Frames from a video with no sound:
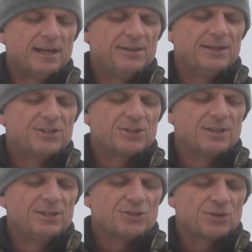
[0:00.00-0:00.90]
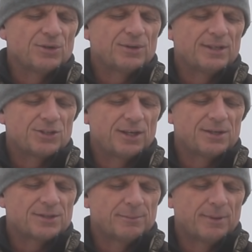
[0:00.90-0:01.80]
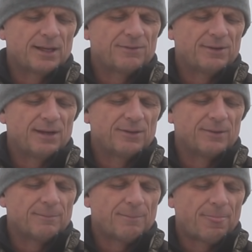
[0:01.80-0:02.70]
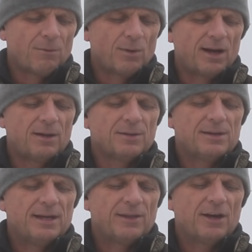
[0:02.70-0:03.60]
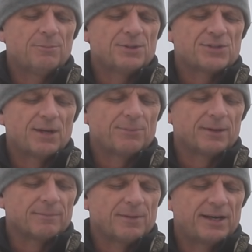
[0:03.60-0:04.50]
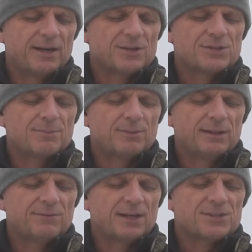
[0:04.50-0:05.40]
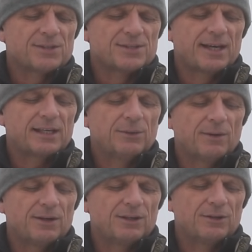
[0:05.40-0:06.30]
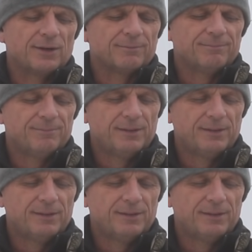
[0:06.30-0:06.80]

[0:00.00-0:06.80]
and they in turn can change the mind of another, well, now that would be something, and I honestly believe that's exactly what you're doing.